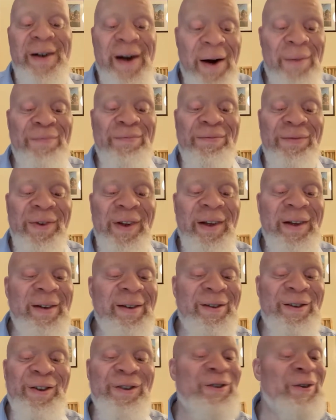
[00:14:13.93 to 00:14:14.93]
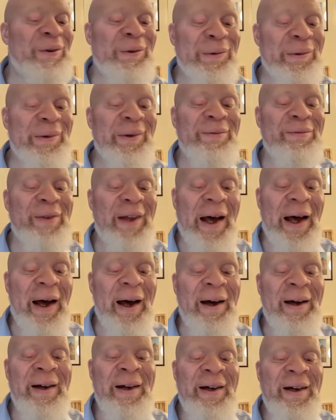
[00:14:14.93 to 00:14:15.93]
company and just all of
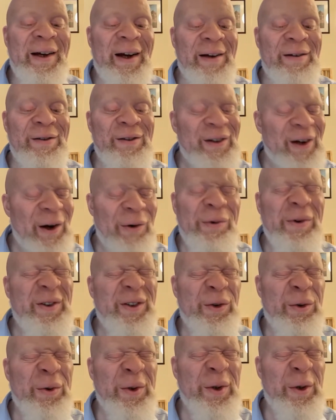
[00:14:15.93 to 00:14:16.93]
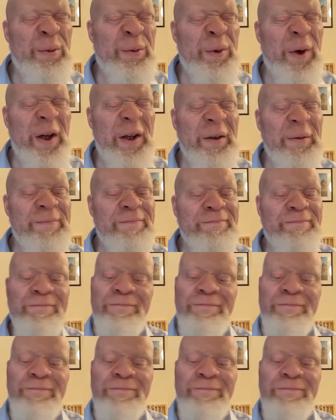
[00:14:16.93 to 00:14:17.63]
that, and no one's doing a thing?